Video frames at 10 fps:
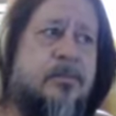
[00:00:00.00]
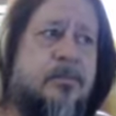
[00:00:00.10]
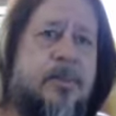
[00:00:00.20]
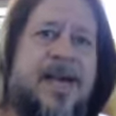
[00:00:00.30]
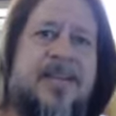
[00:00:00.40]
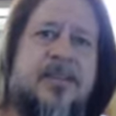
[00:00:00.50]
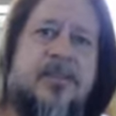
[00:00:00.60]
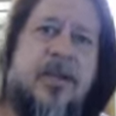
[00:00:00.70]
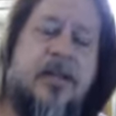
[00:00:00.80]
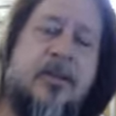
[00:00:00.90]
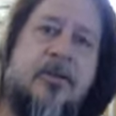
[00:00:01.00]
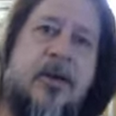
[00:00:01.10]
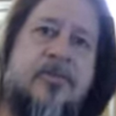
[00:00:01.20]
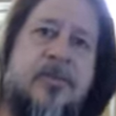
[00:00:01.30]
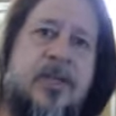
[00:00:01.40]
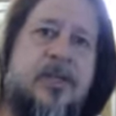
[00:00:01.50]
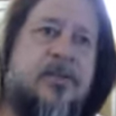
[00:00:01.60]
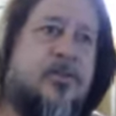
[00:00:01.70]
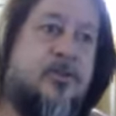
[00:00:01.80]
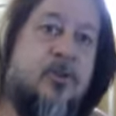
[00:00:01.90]
back in telegraph
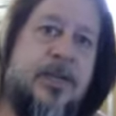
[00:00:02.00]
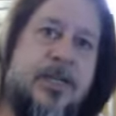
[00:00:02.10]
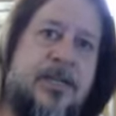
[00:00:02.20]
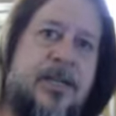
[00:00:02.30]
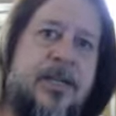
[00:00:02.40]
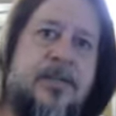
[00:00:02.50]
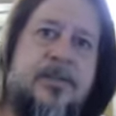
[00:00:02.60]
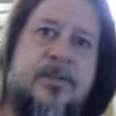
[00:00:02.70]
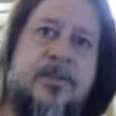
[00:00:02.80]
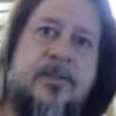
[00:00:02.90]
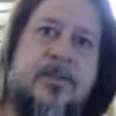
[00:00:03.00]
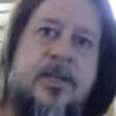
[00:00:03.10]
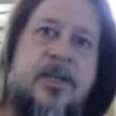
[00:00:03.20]
days, train days, and